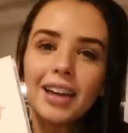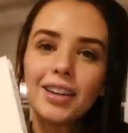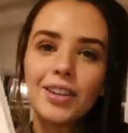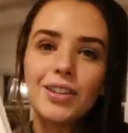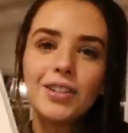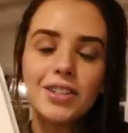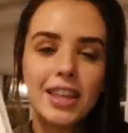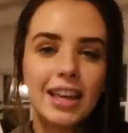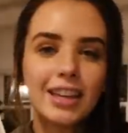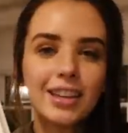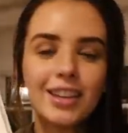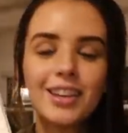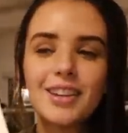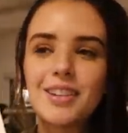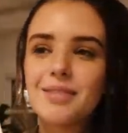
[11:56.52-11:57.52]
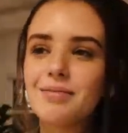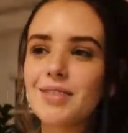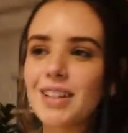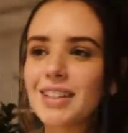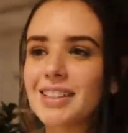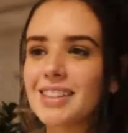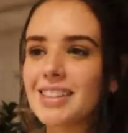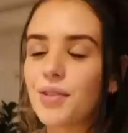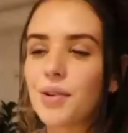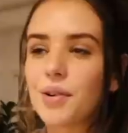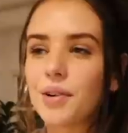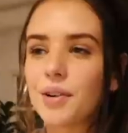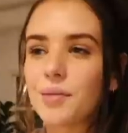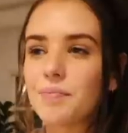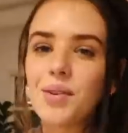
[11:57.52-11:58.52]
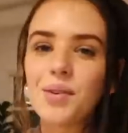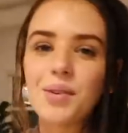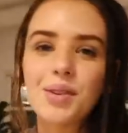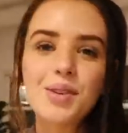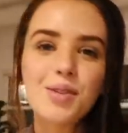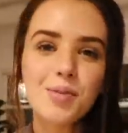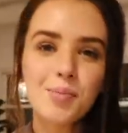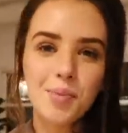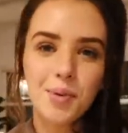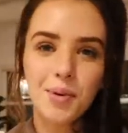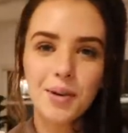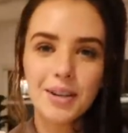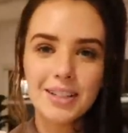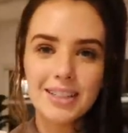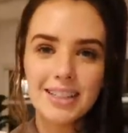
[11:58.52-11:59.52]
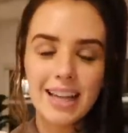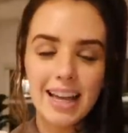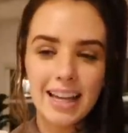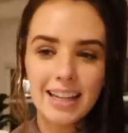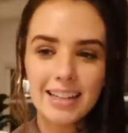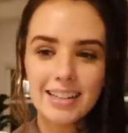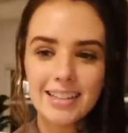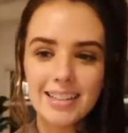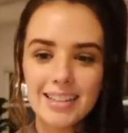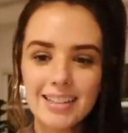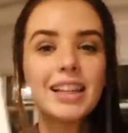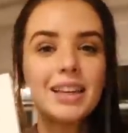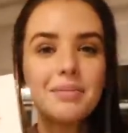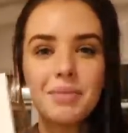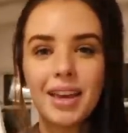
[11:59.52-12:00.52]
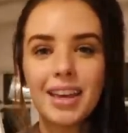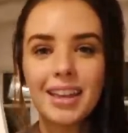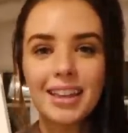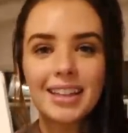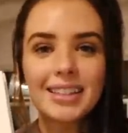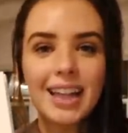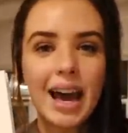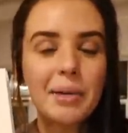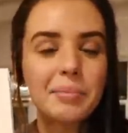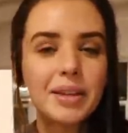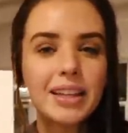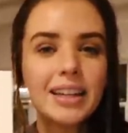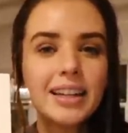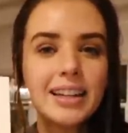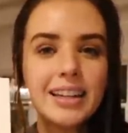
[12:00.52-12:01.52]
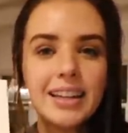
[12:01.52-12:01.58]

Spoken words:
a huge thank you just for all the support and really making this happen. This